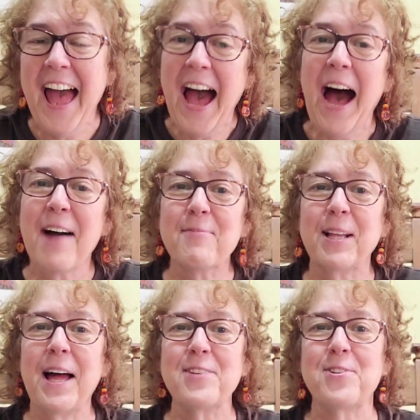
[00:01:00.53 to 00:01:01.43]
I'm
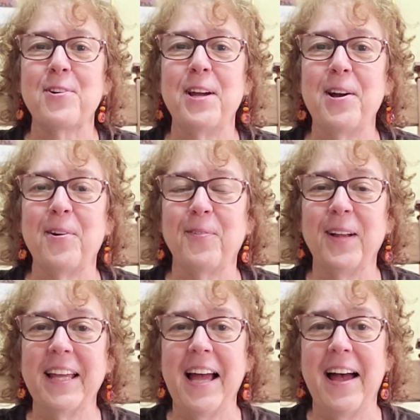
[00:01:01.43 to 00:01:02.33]
glad you're here.
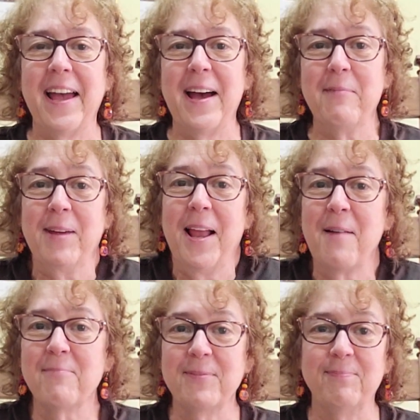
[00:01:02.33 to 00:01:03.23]
Really, I am. And
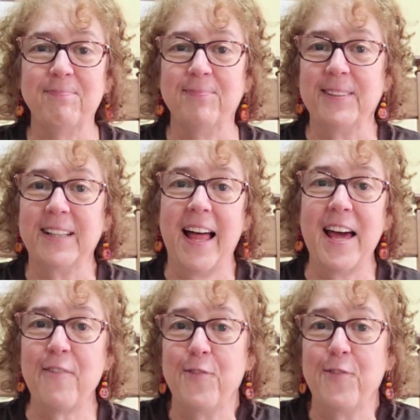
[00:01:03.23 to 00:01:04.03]
I'm glad if